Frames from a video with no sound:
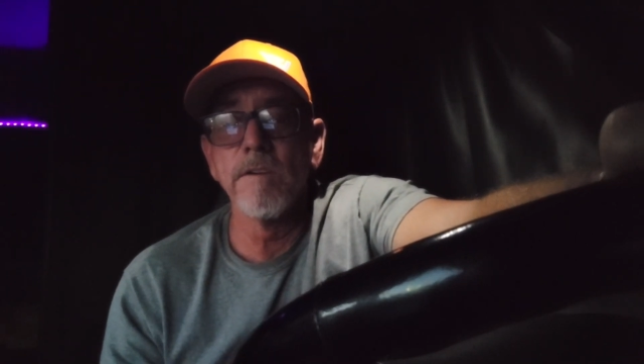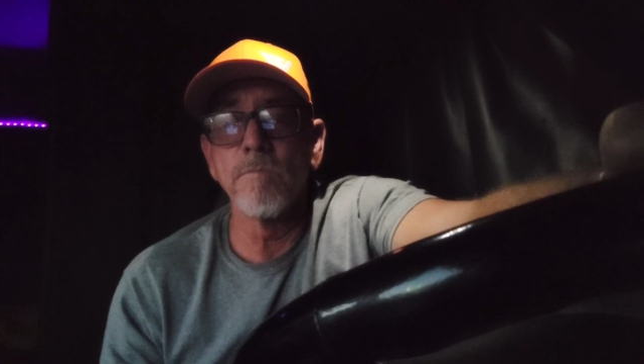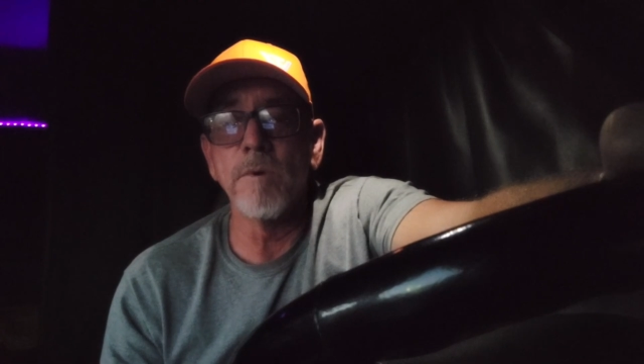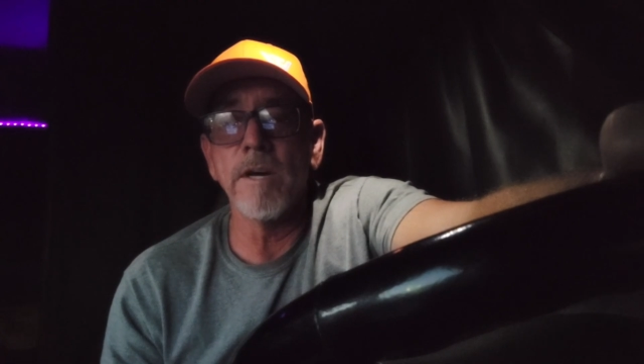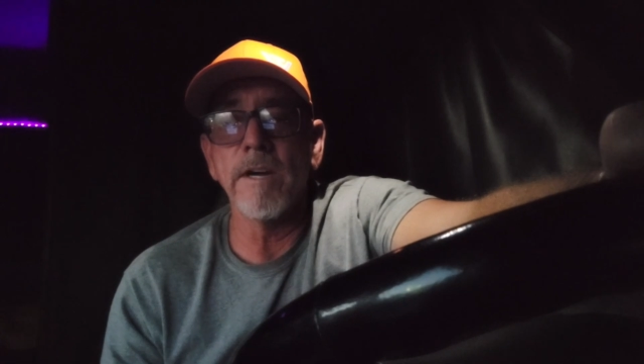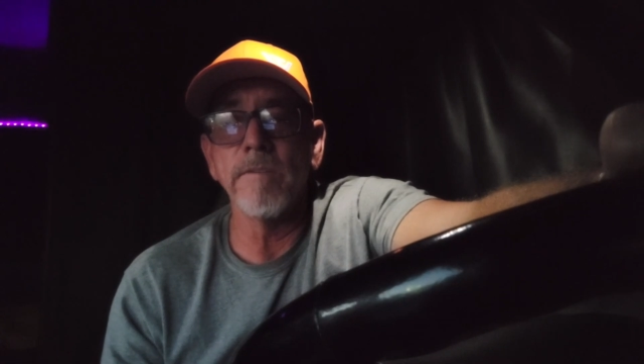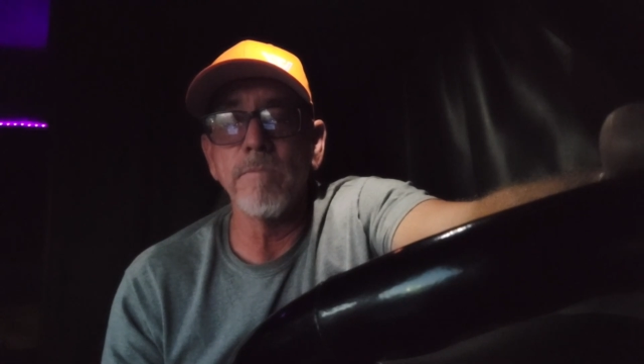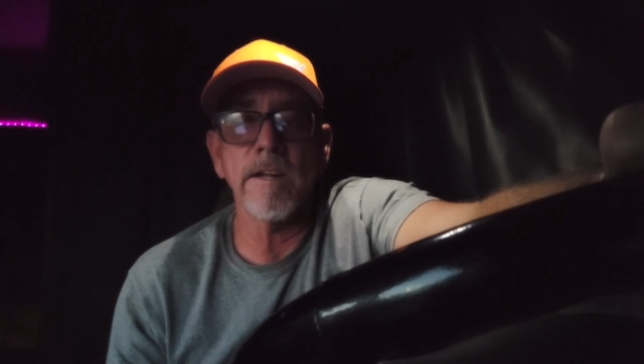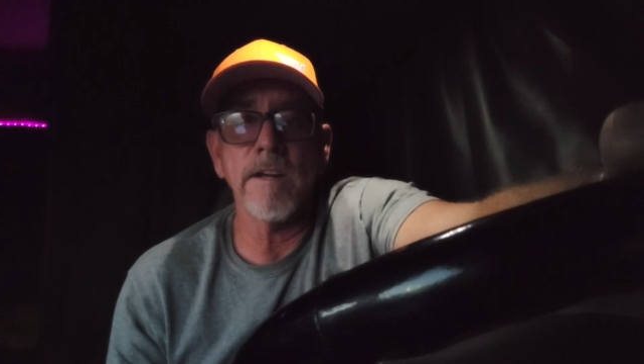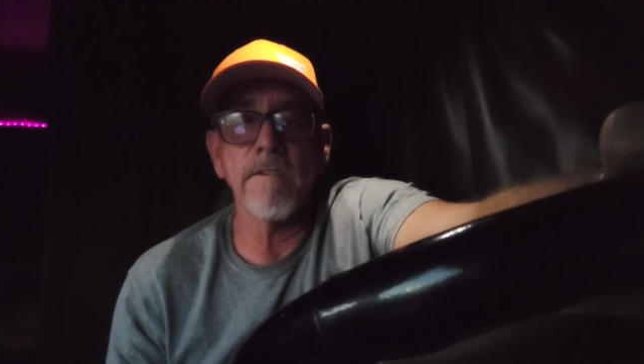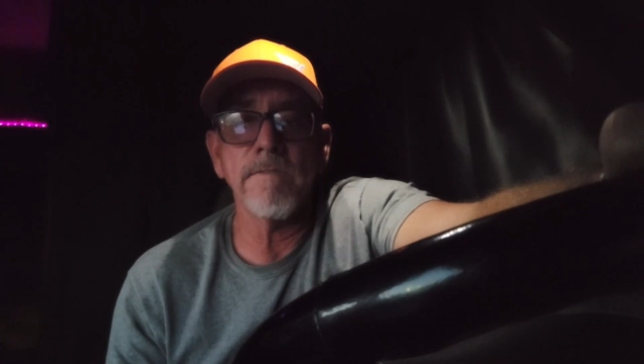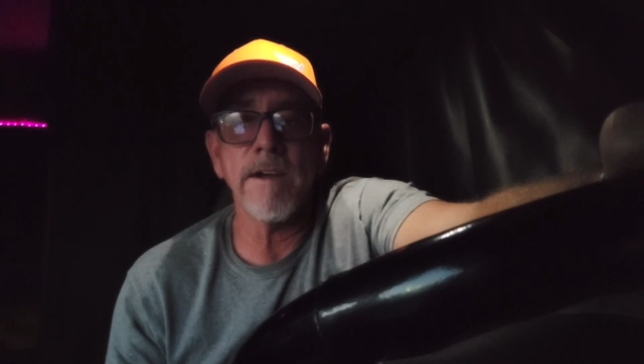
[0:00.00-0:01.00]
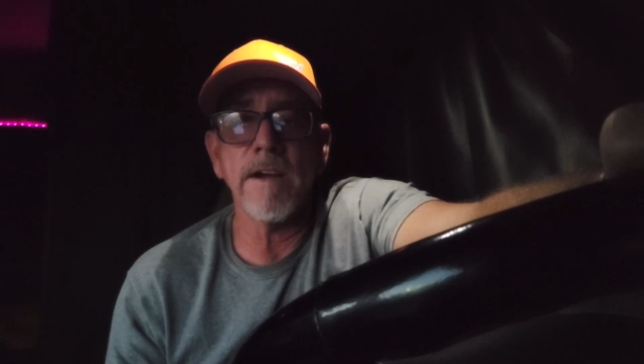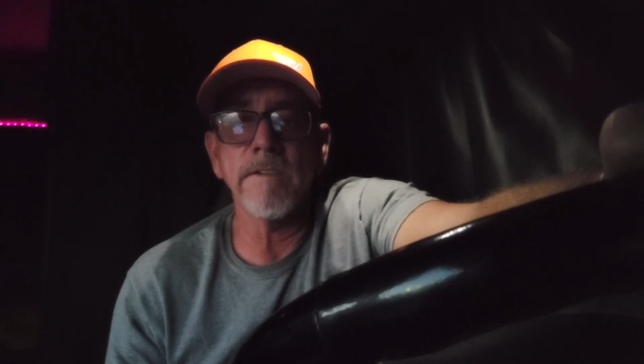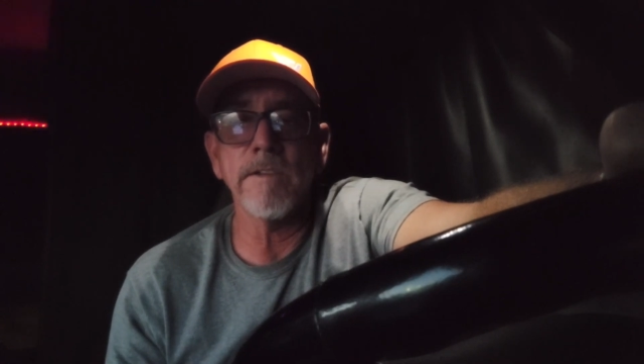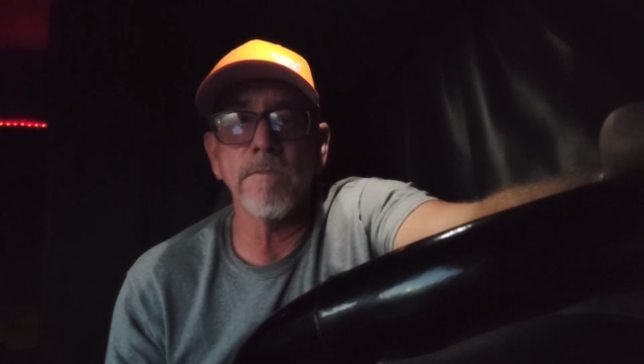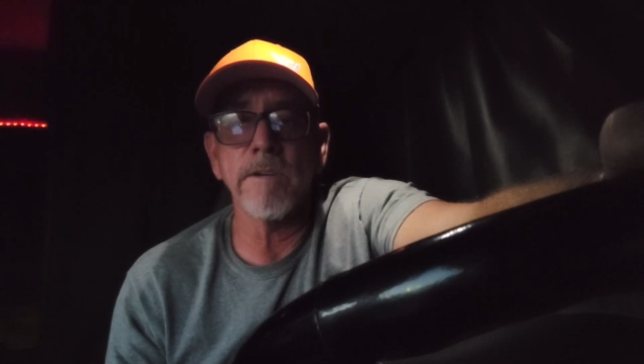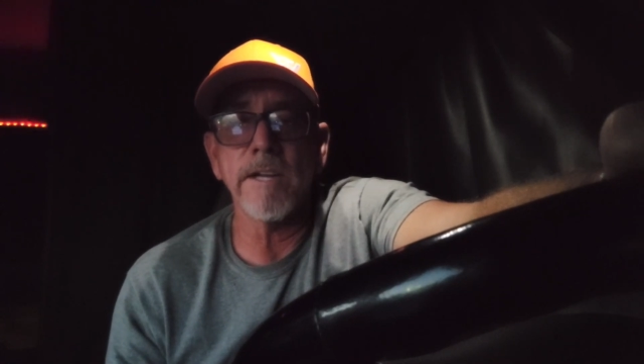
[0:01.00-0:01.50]
But I found
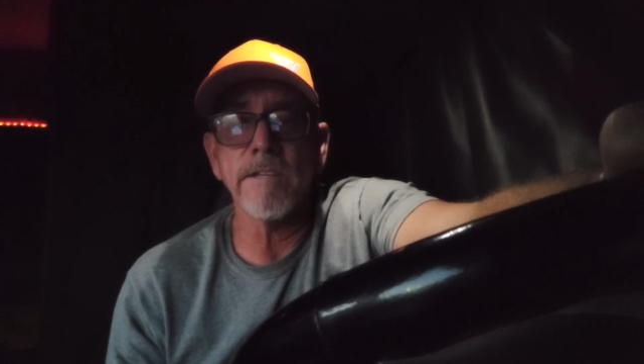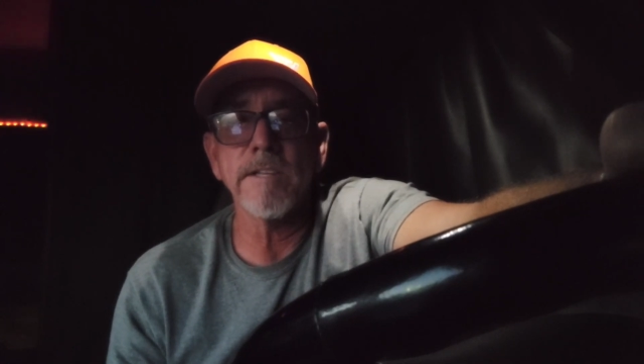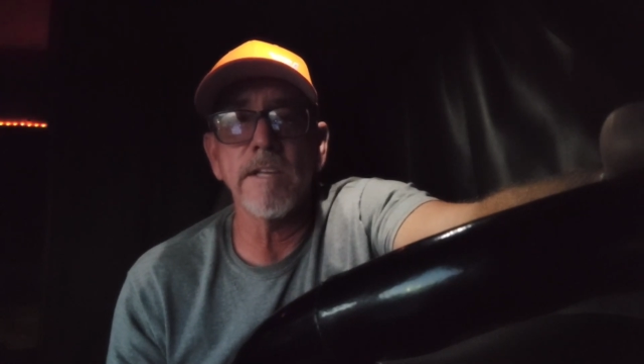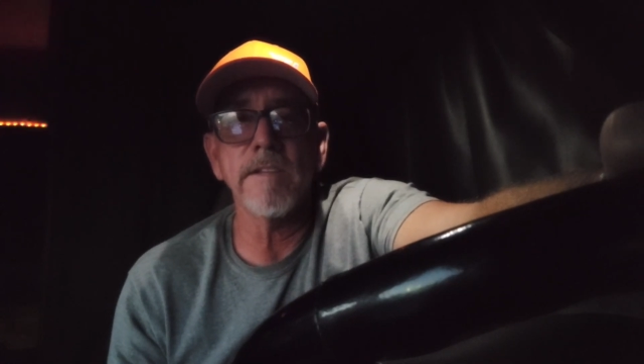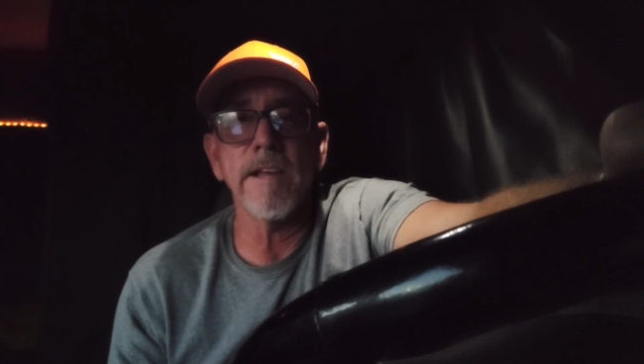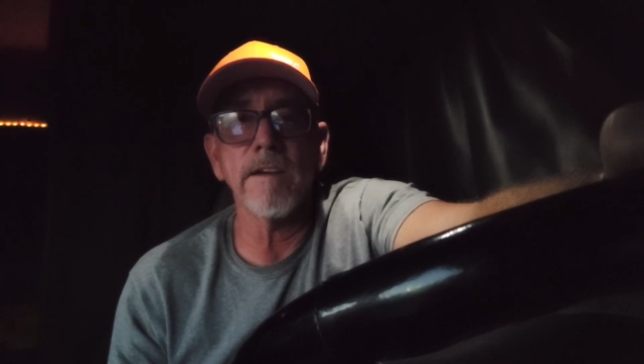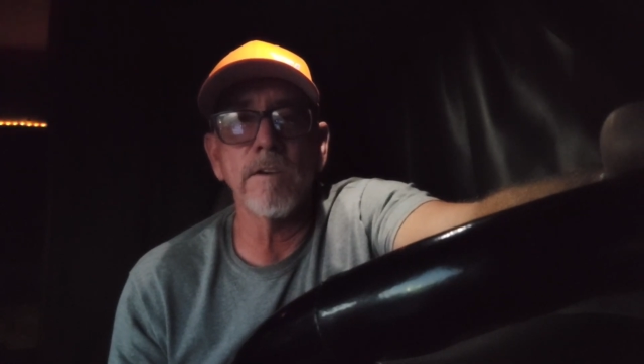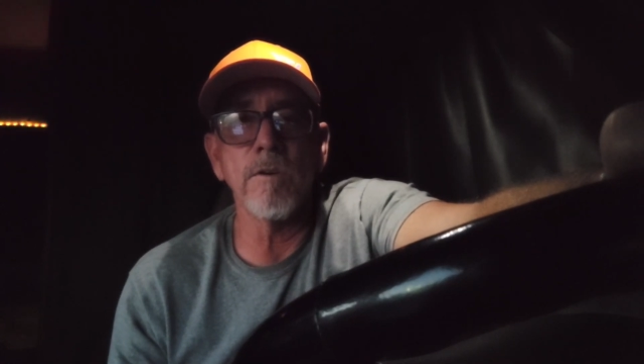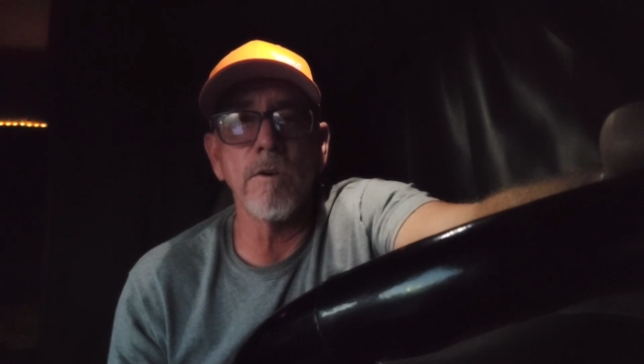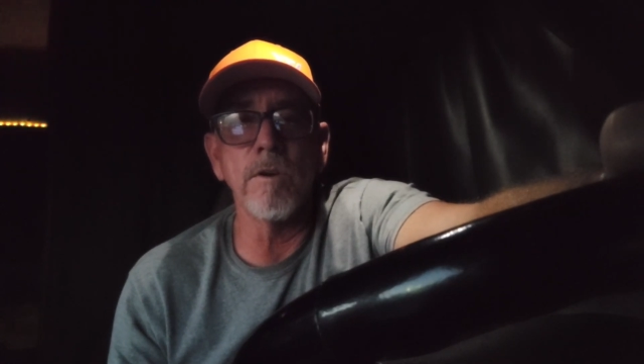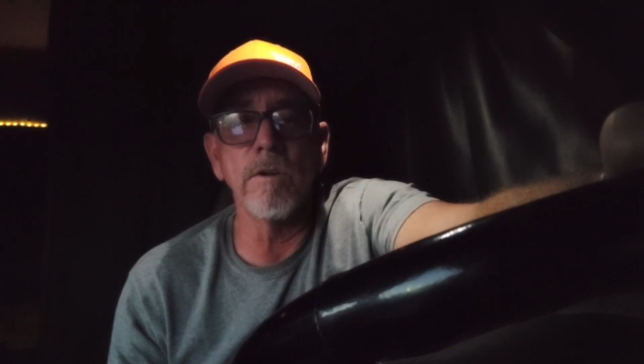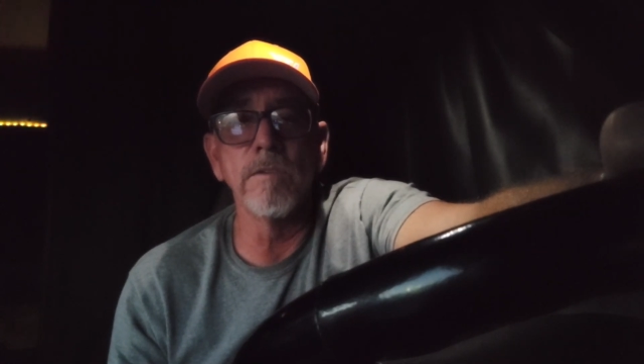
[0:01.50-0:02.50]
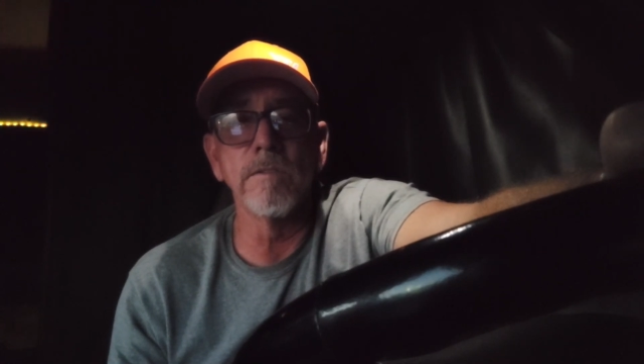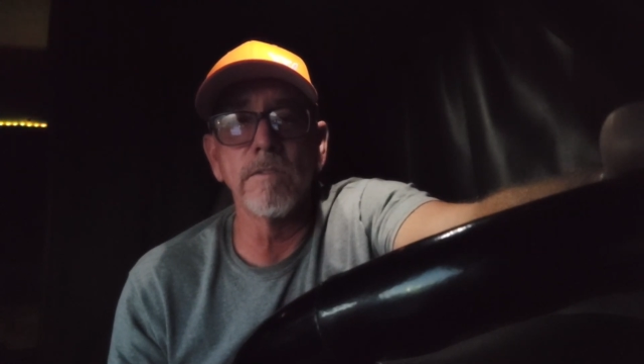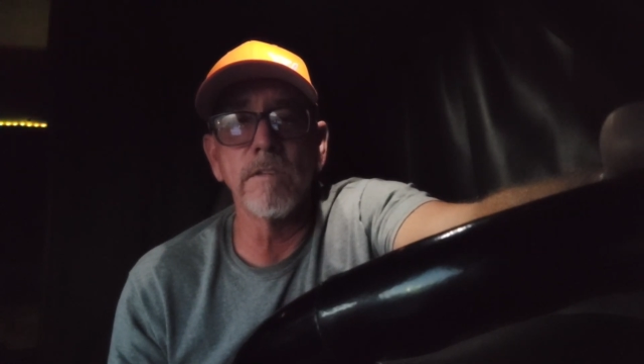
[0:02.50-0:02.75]
that when I set that goal